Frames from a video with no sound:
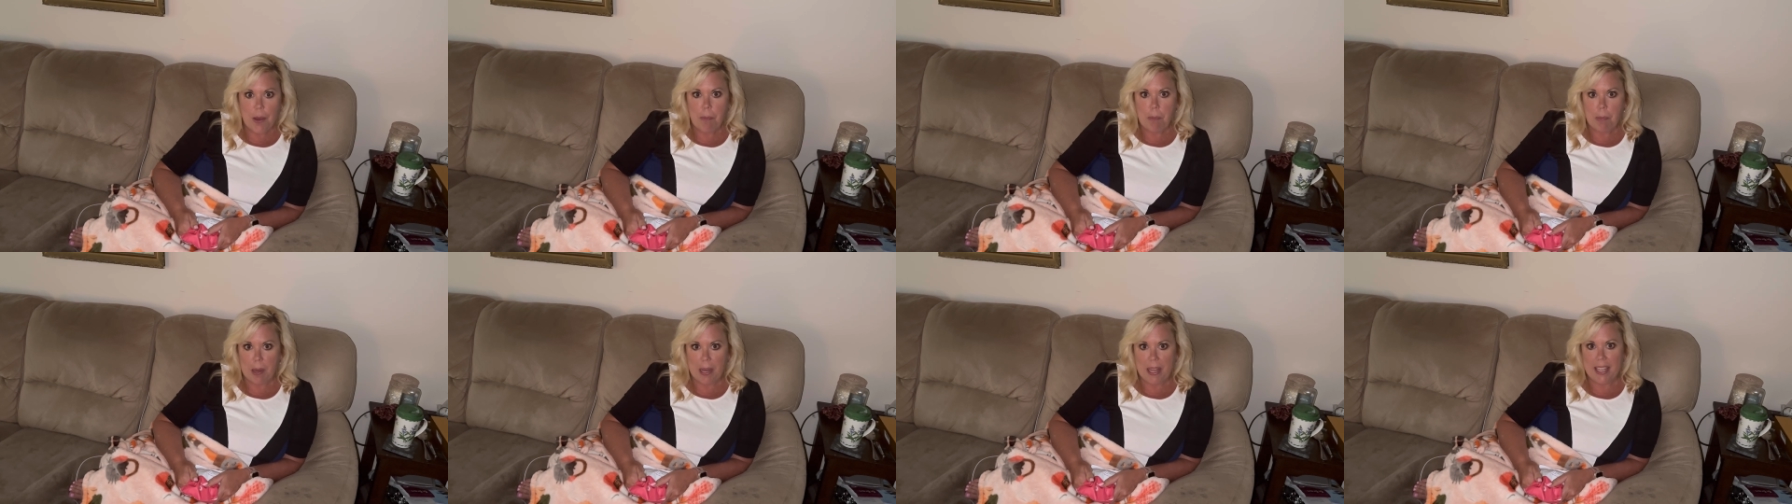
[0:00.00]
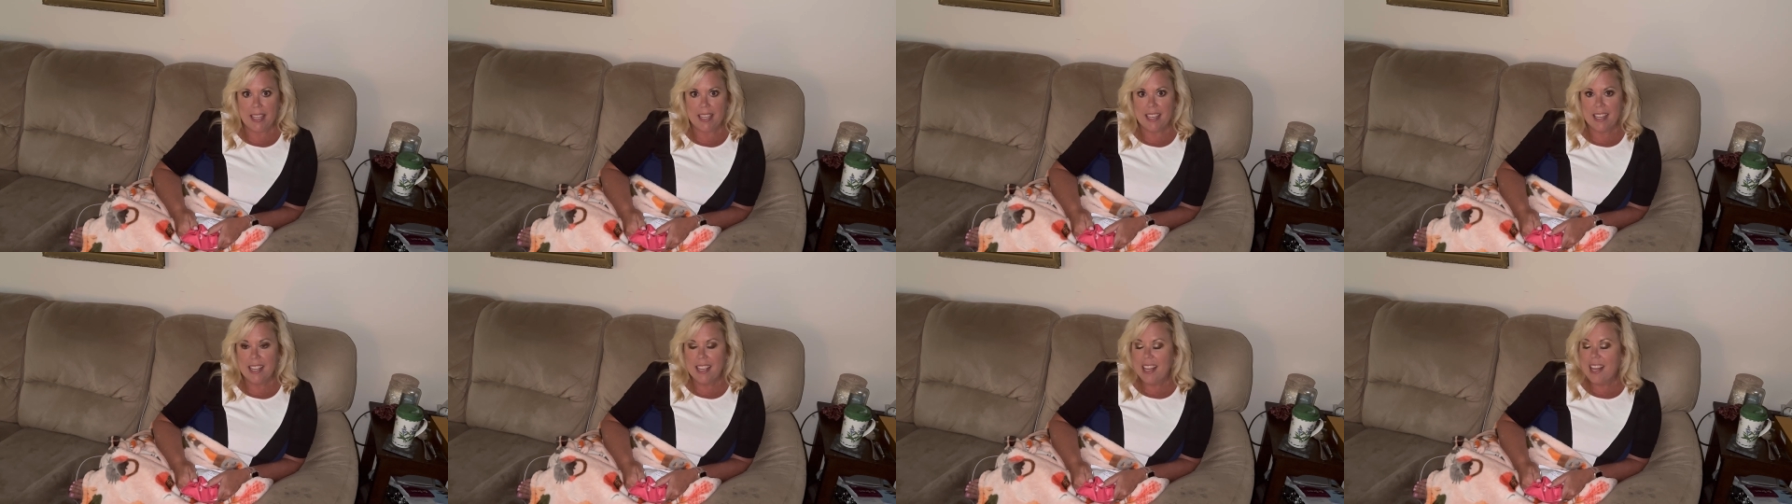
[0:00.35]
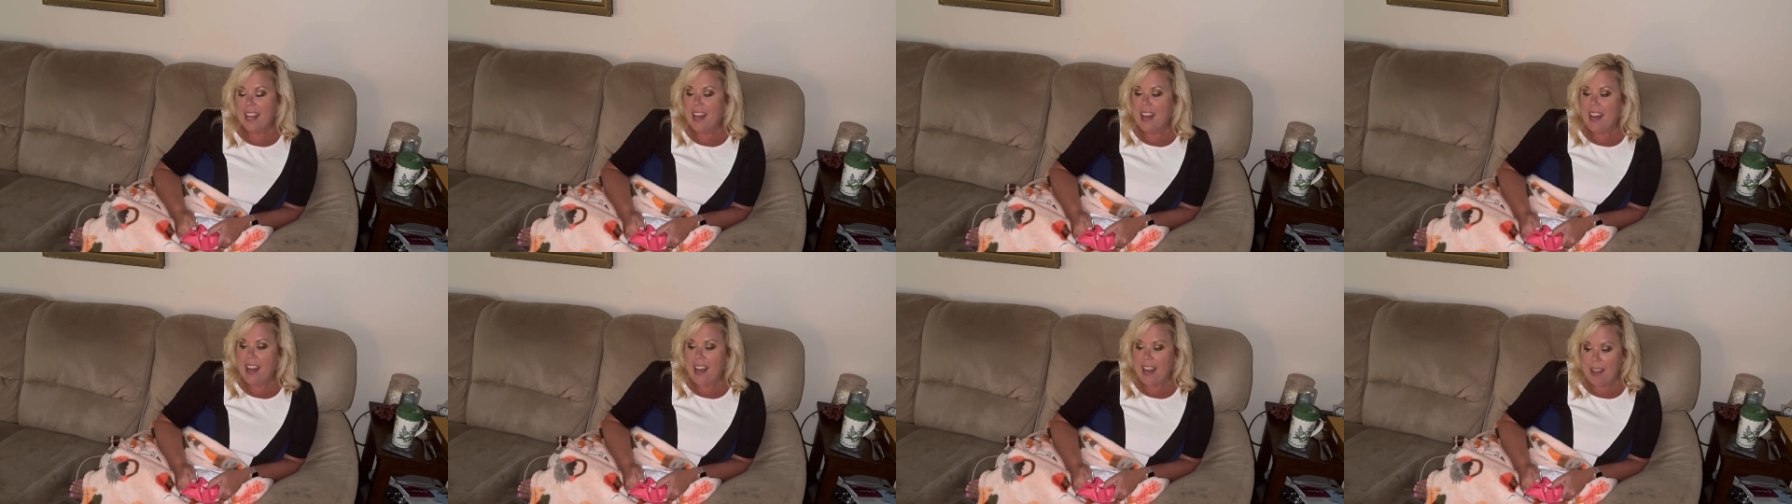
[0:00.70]
but
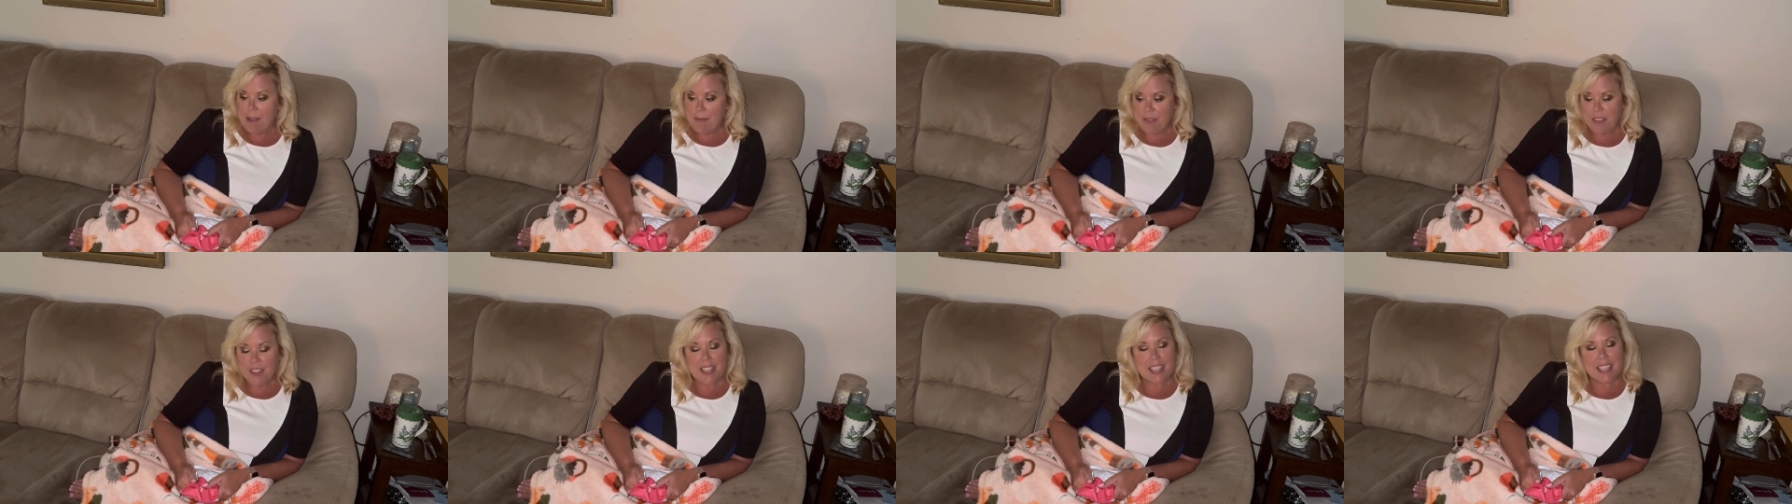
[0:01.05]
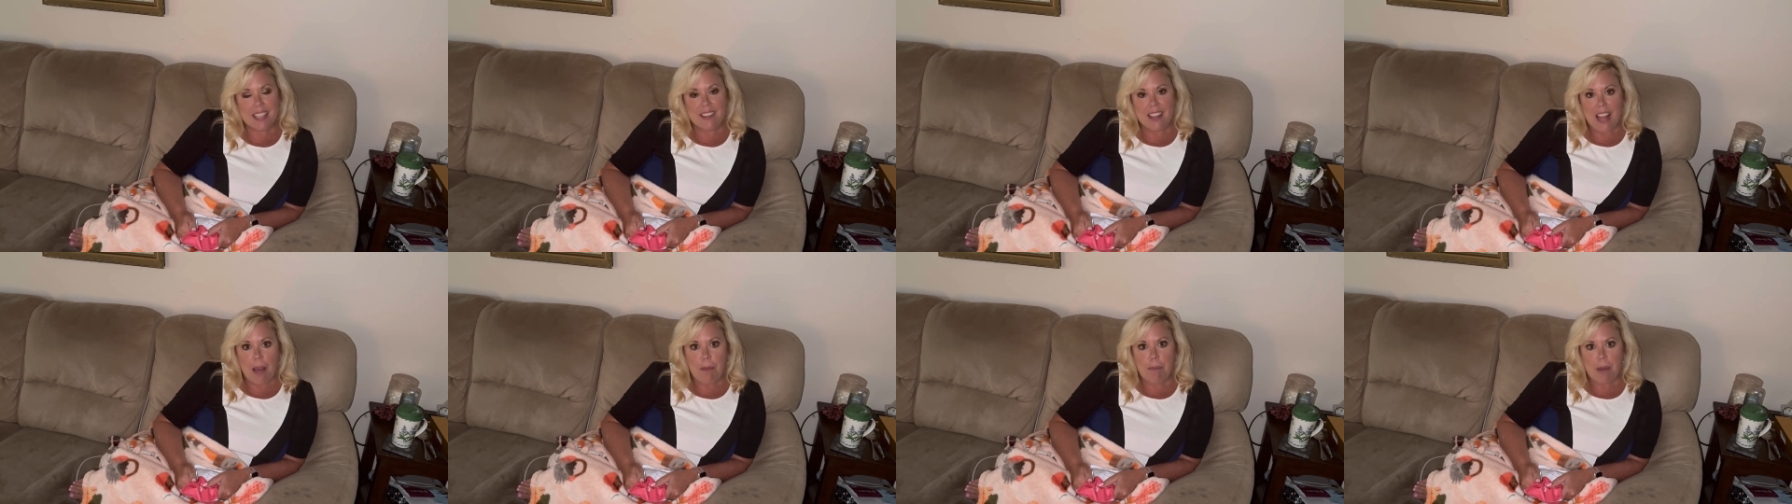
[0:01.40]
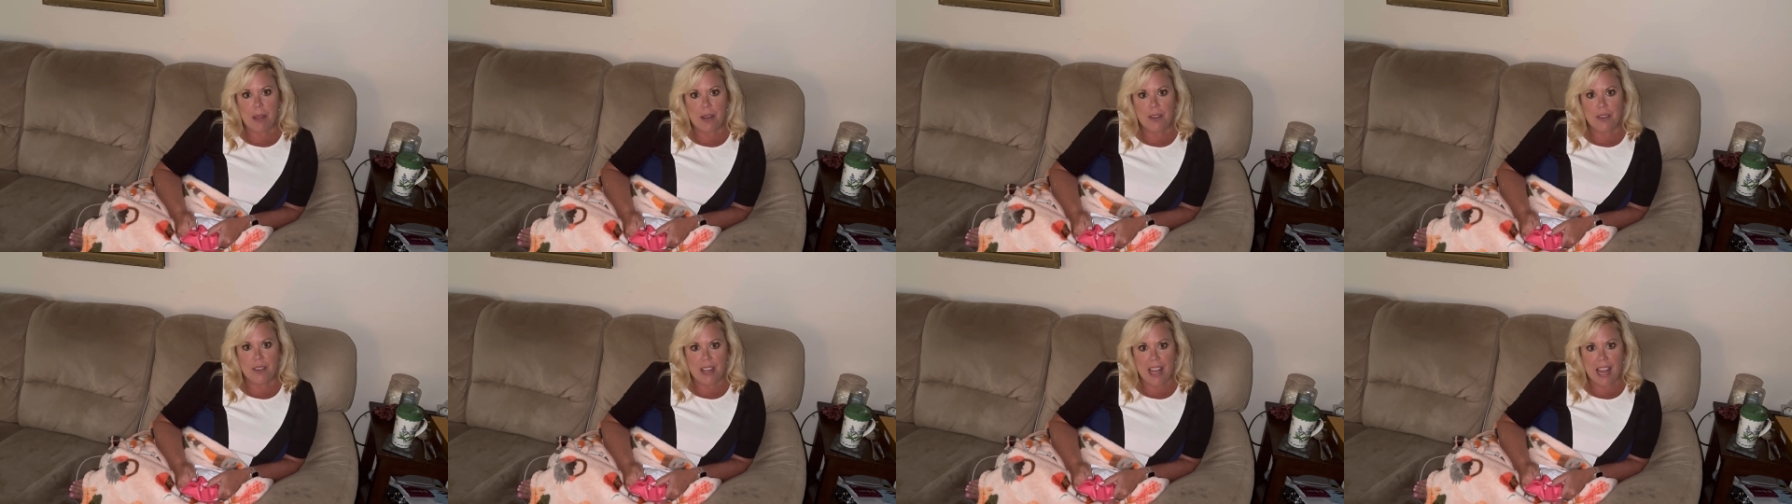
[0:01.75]
I'm feeling a lot
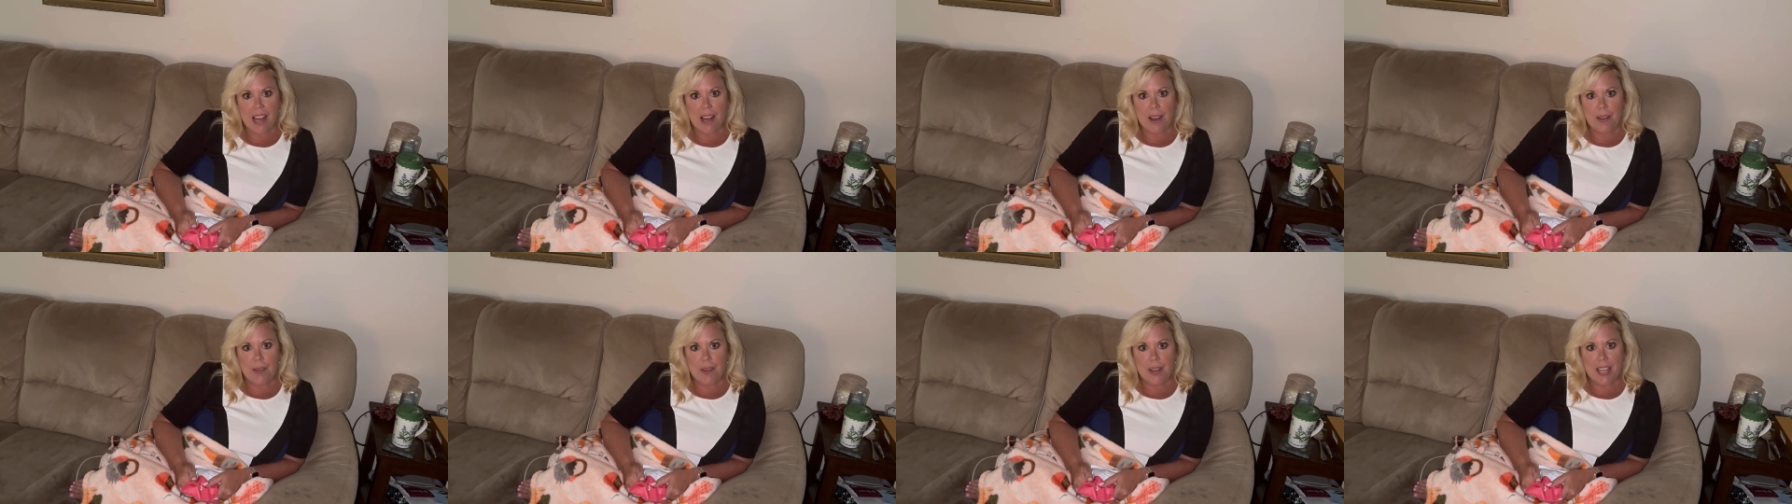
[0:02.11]
better now,